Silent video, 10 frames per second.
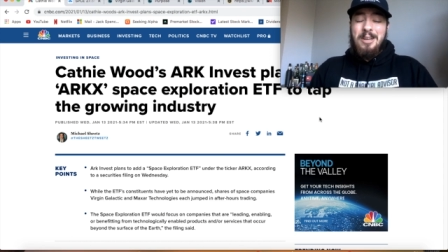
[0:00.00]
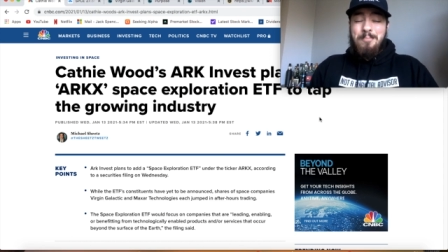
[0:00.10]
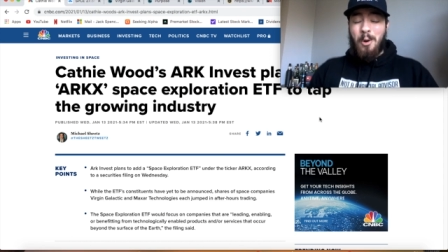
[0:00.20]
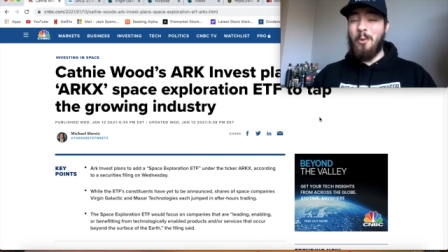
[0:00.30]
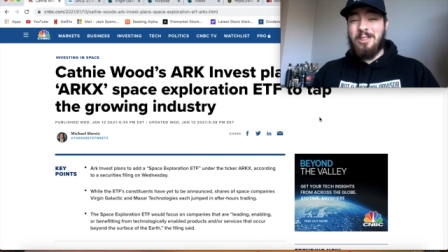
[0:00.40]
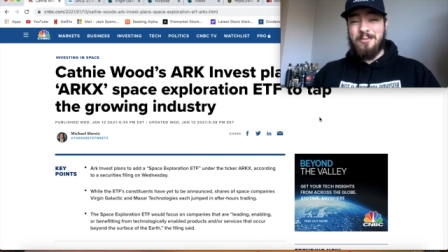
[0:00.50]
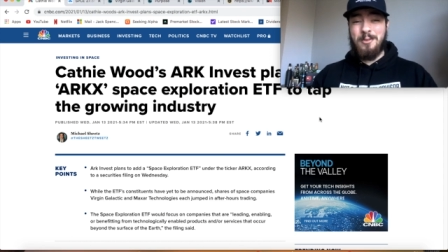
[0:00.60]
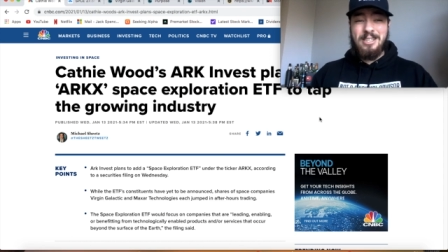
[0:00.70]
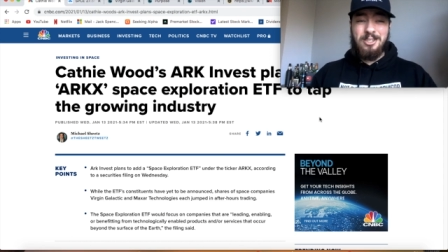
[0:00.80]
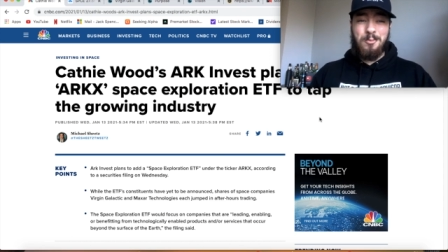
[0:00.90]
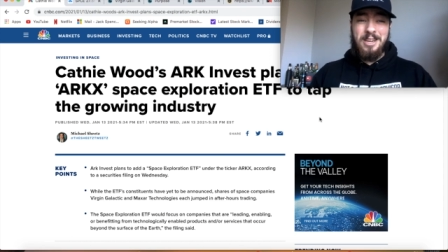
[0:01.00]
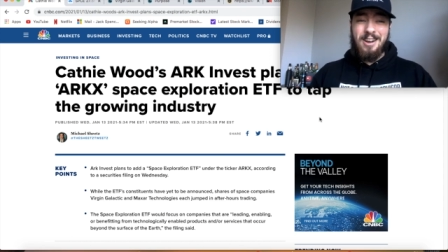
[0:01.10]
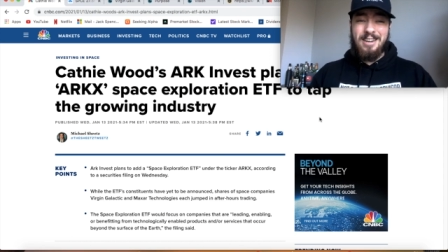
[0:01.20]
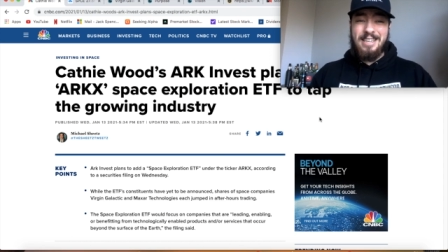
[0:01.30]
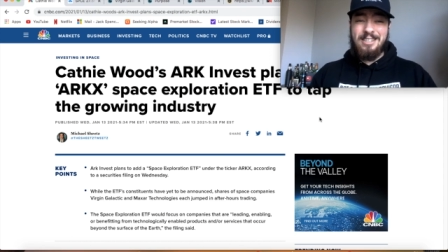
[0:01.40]
both of which we
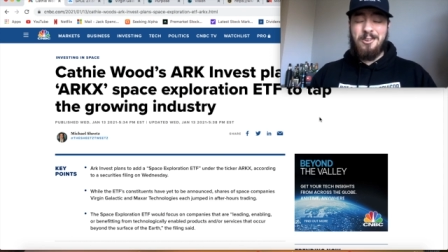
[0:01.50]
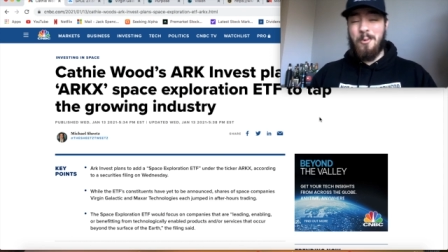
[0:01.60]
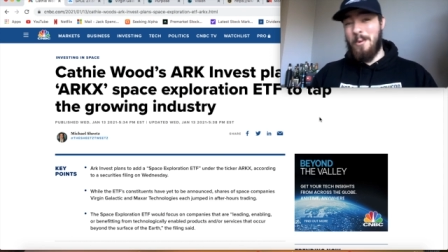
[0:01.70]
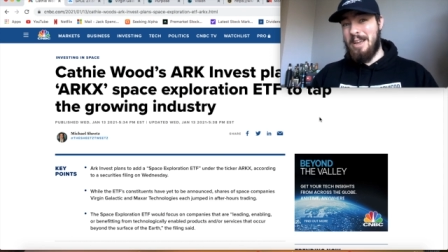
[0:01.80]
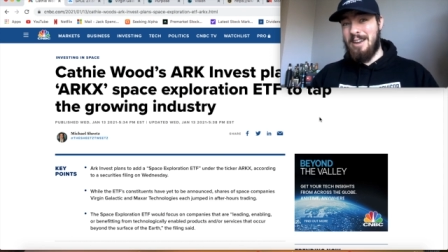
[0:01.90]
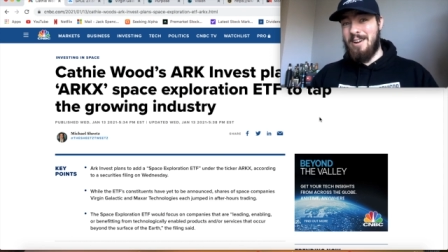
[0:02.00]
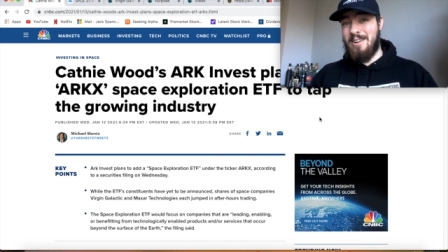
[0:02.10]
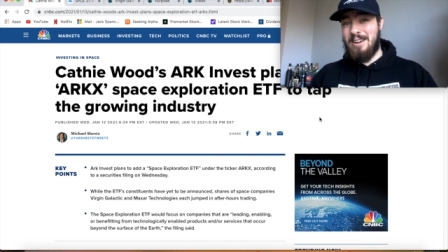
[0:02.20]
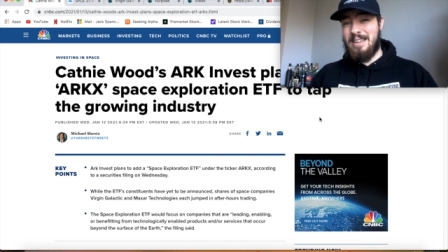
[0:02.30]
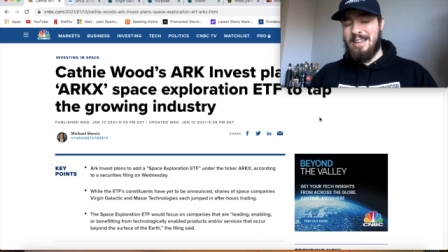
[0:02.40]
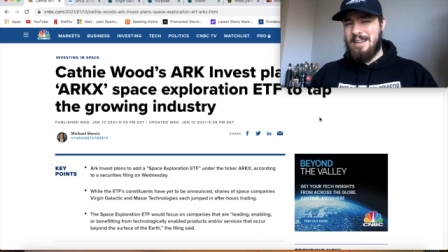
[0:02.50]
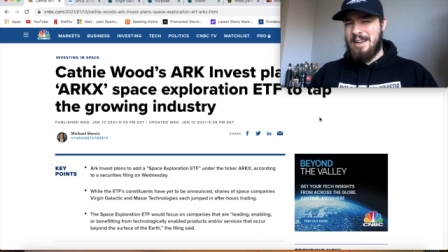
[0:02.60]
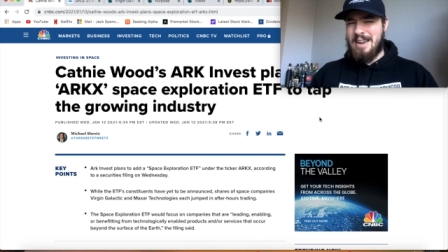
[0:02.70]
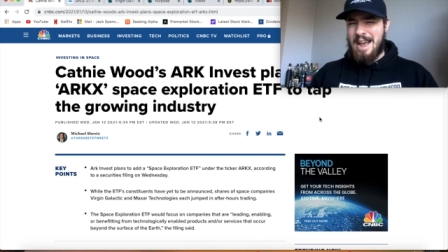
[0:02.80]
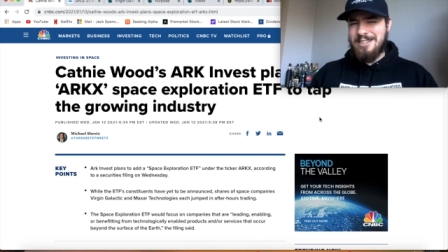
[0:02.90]
got in quite early,
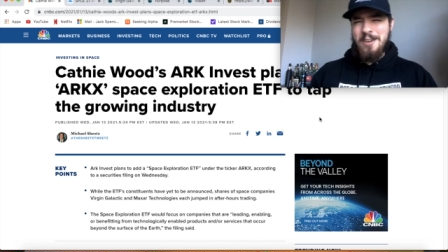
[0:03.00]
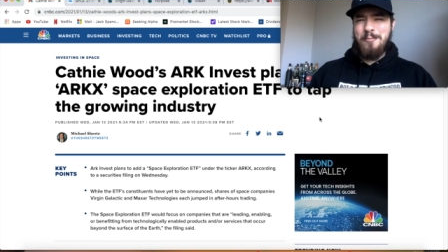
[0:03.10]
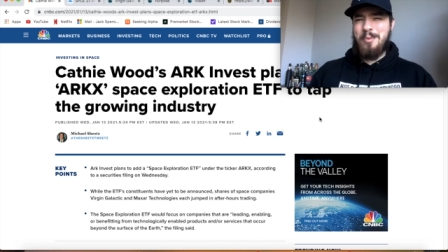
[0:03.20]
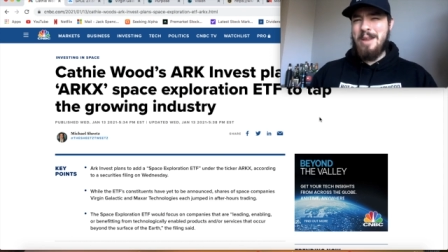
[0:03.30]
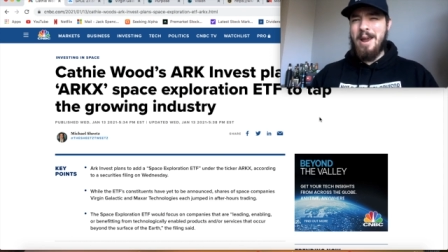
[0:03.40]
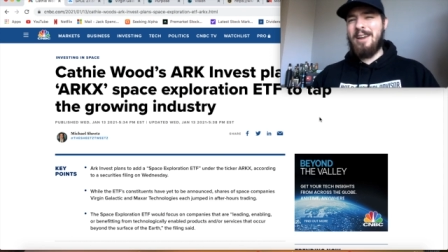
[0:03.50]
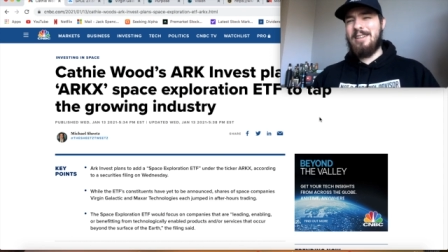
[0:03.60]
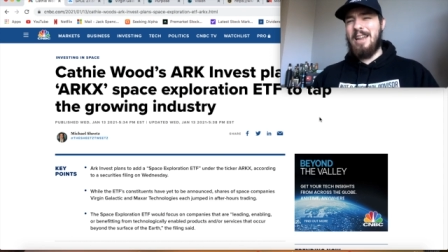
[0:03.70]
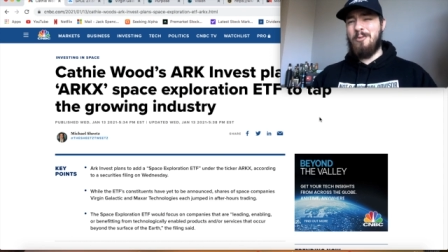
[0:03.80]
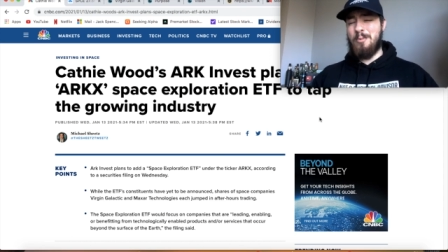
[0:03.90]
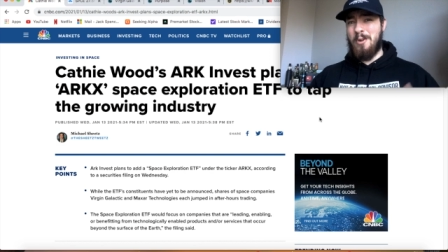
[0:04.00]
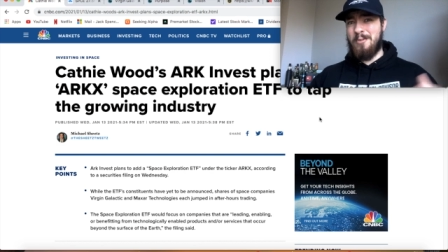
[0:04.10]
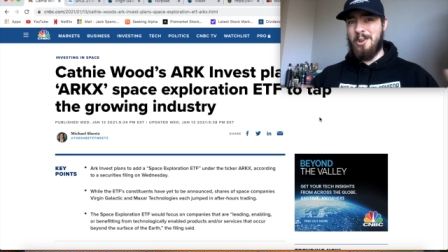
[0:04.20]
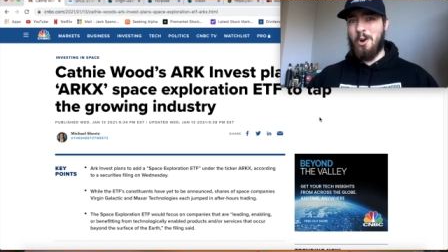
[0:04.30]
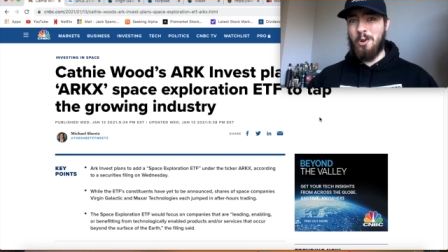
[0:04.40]
and as of pre-market today, we're up
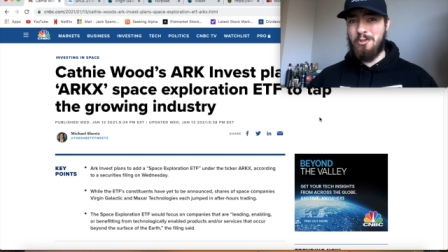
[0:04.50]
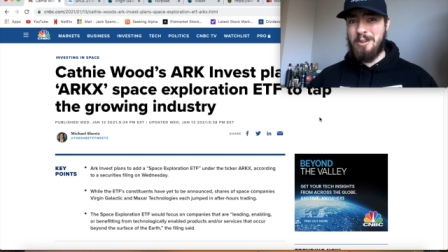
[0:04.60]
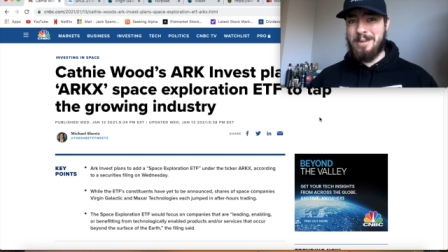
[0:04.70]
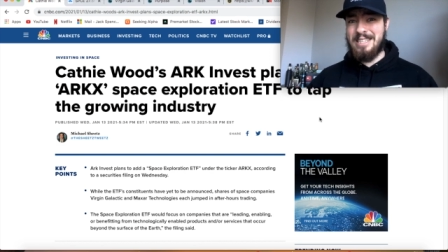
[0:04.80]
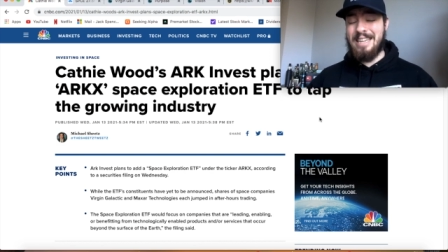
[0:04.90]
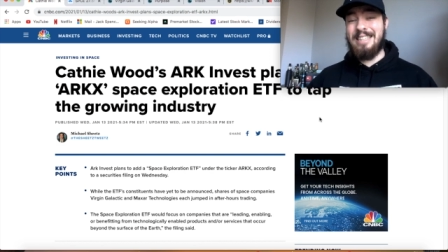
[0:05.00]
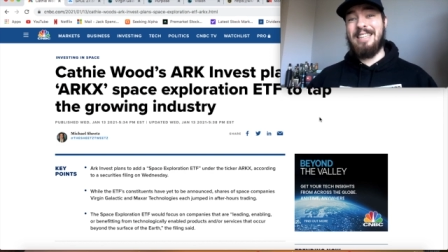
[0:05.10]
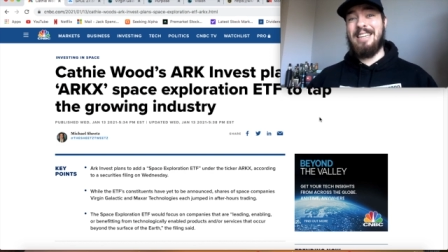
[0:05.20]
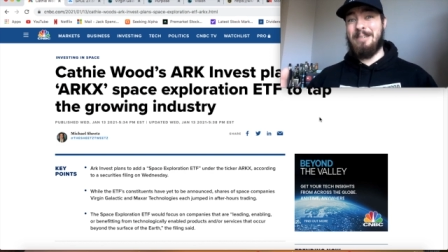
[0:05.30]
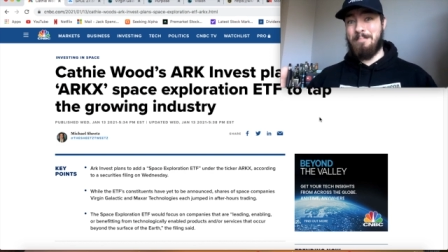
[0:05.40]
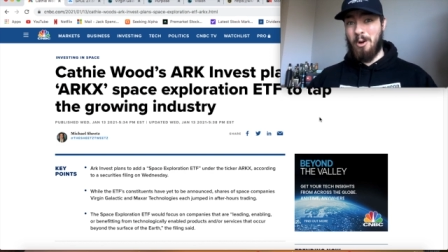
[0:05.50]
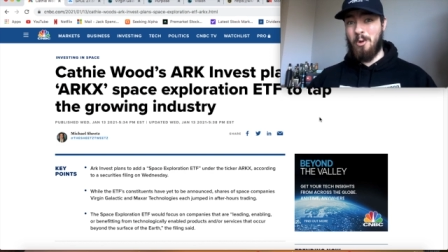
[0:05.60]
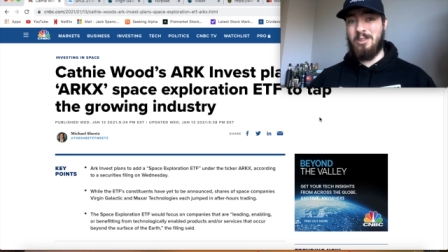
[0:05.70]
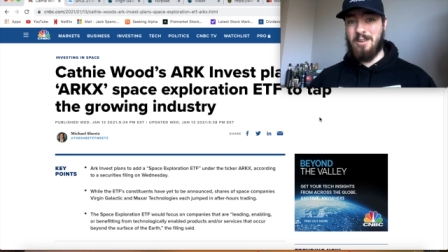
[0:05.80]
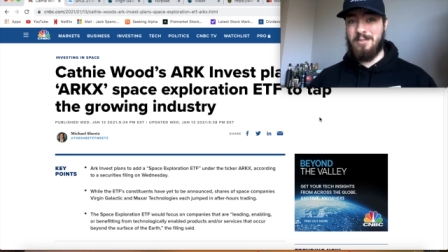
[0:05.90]
over 100% in
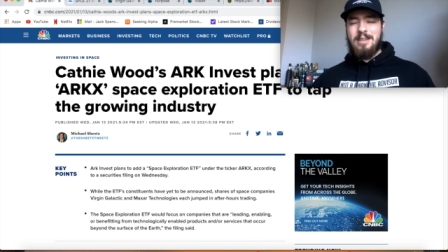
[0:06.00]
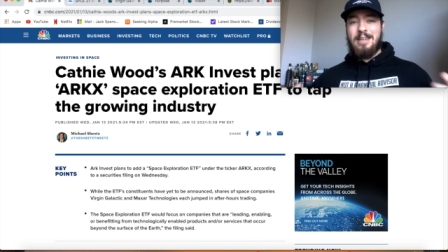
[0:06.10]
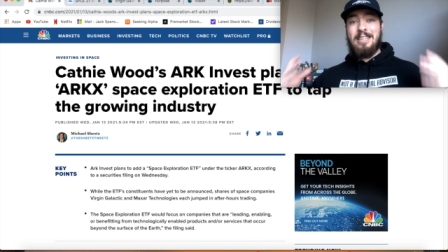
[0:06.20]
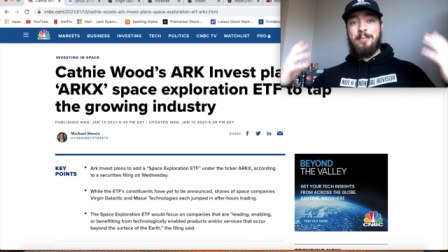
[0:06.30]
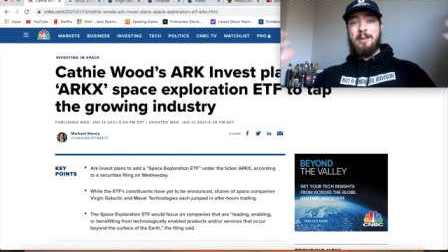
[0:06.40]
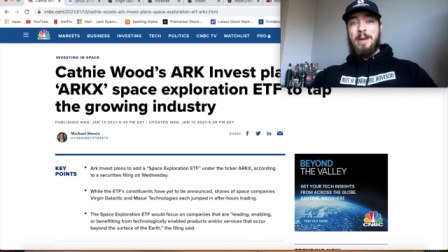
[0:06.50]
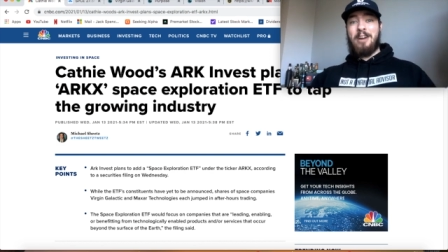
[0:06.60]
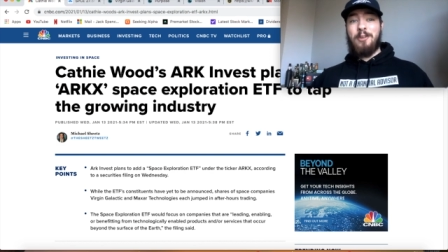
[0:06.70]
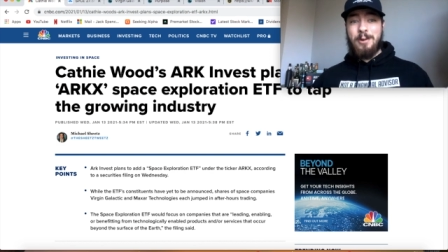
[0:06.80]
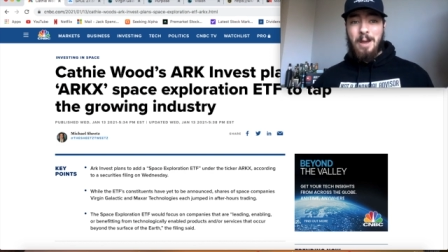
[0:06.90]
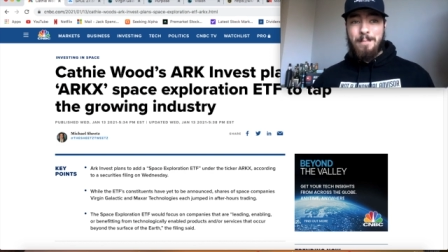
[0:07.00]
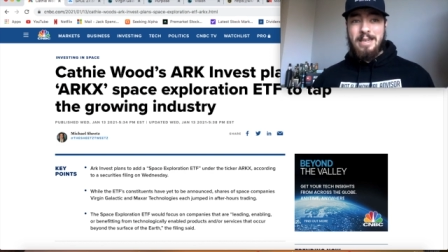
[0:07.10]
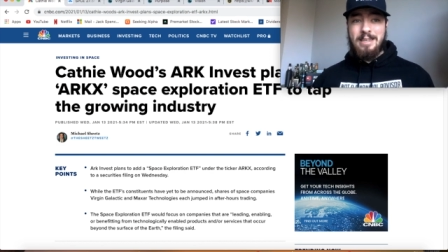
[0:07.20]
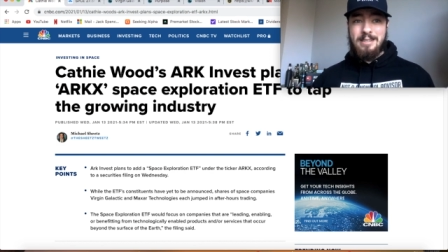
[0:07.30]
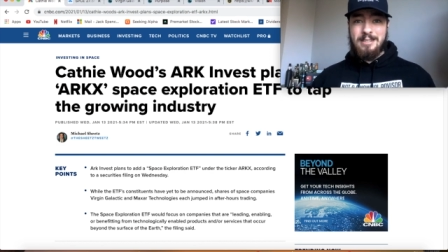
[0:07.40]
both of them. A little bit of background on
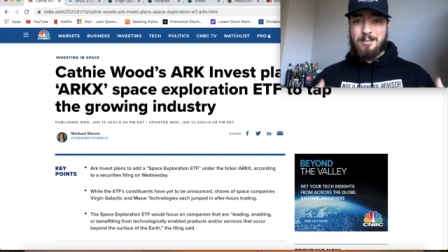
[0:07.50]
me.